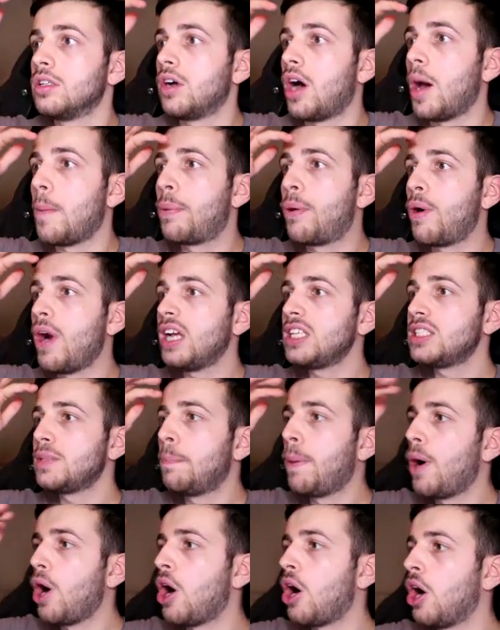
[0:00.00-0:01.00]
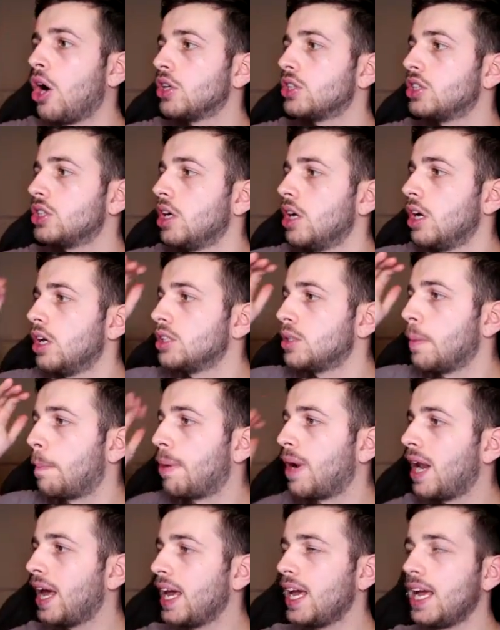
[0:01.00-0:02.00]
I pressed pass to
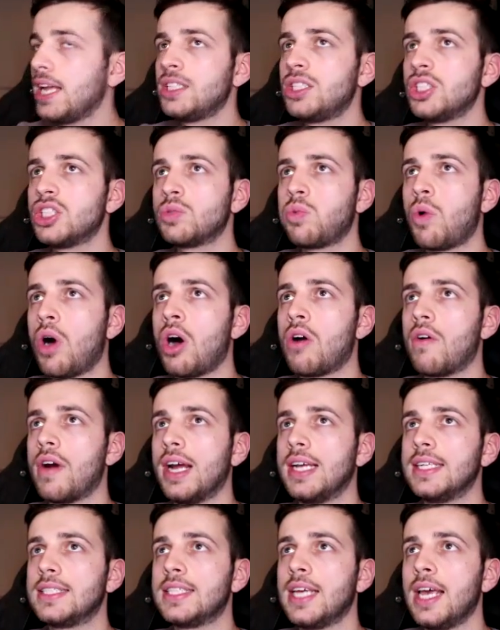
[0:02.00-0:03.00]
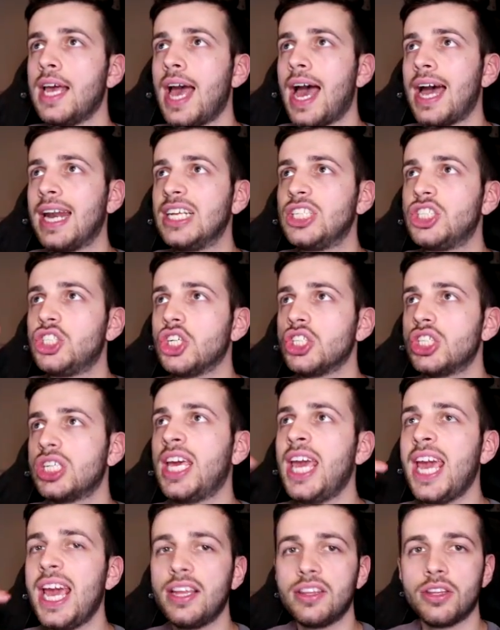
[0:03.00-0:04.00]
play it into Suarez, and he's just
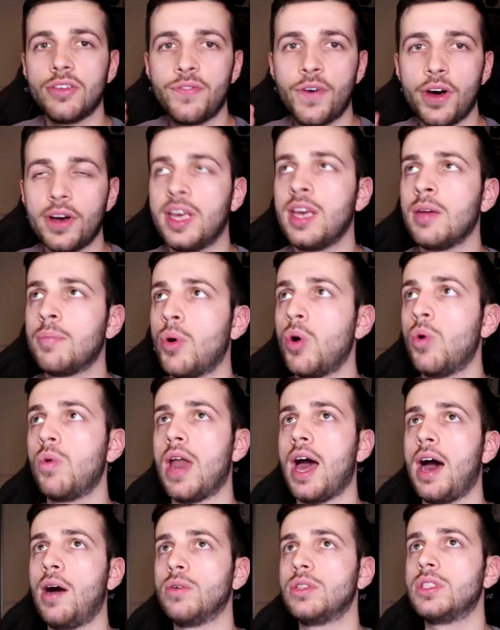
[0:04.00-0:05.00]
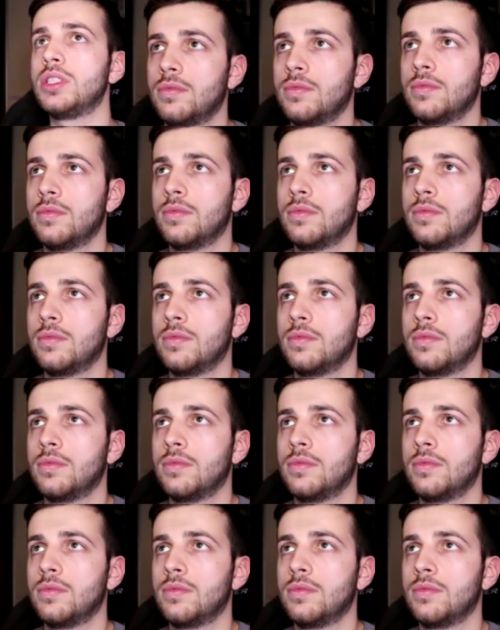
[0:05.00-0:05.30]
kicked the fucking ball out.